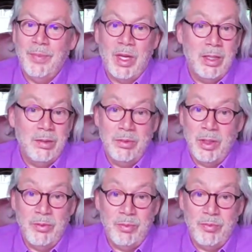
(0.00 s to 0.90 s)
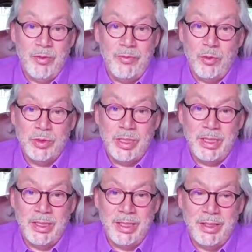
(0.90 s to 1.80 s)
and you know for
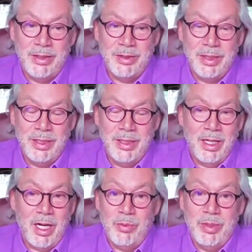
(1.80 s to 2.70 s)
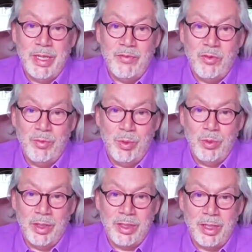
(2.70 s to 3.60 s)
14 years I would never have
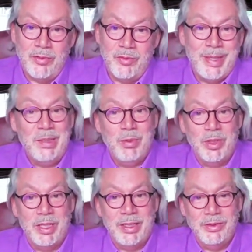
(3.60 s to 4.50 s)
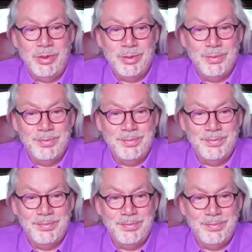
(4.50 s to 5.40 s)
bought a car from anybody else.
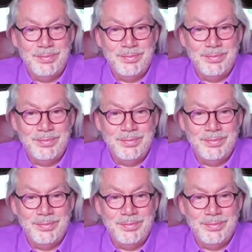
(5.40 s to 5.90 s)
Mm-hmm.